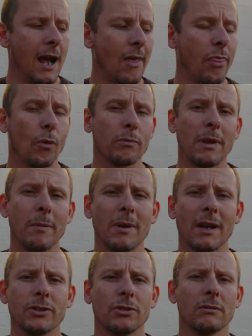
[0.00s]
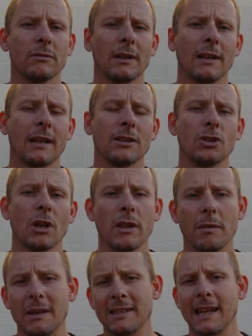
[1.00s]
I thought maybe I should I could show
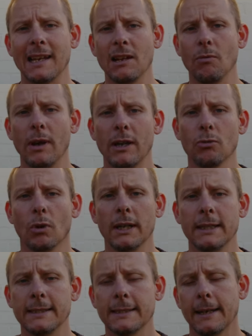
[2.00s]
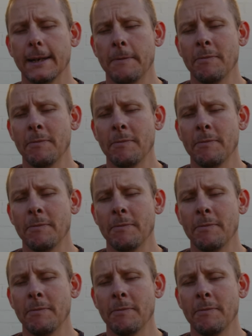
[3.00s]
them exactly where it was